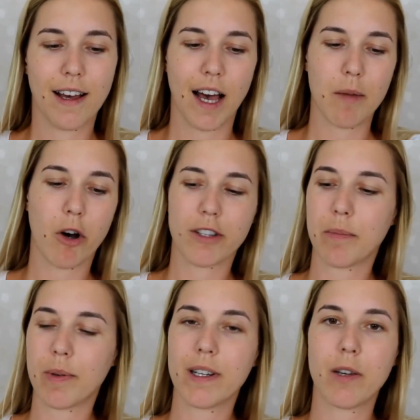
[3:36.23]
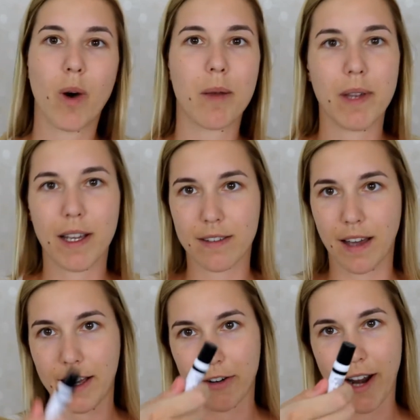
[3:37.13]
I bought a pearly one because
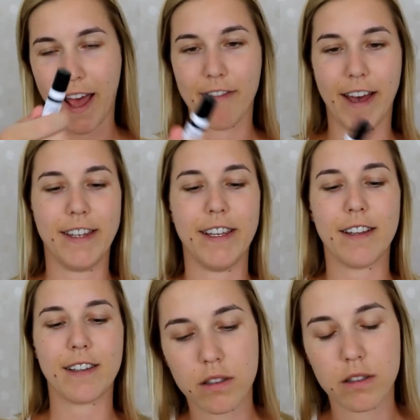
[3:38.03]
I don't have any yet.